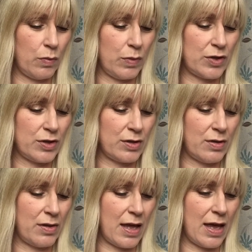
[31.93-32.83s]
which
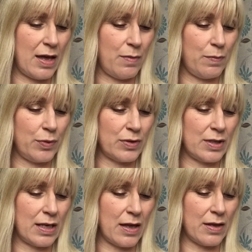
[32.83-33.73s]
they put
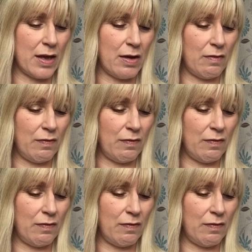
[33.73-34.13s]
together